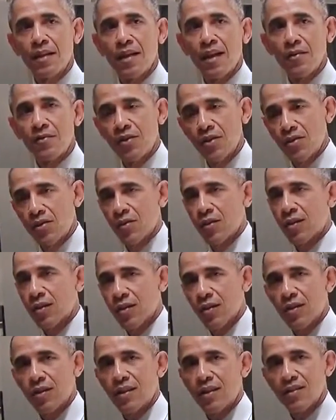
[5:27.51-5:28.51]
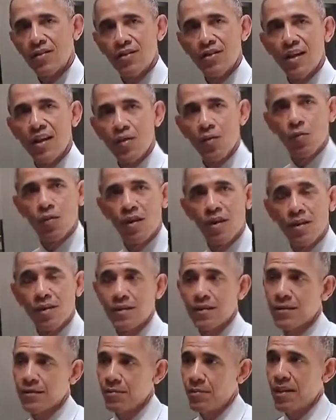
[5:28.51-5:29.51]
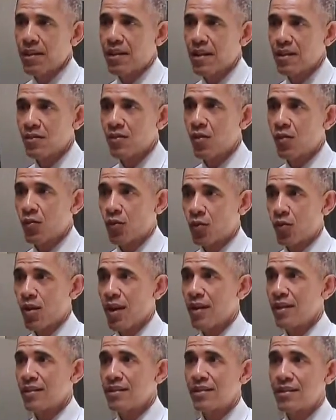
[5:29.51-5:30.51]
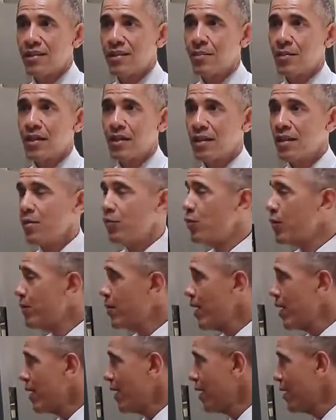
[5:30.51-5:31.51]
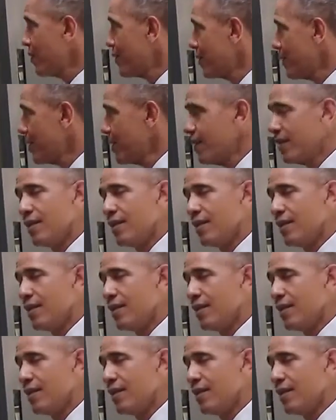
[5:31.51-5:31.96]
I just took a look at a cell where, because of overcrowding, typically we might have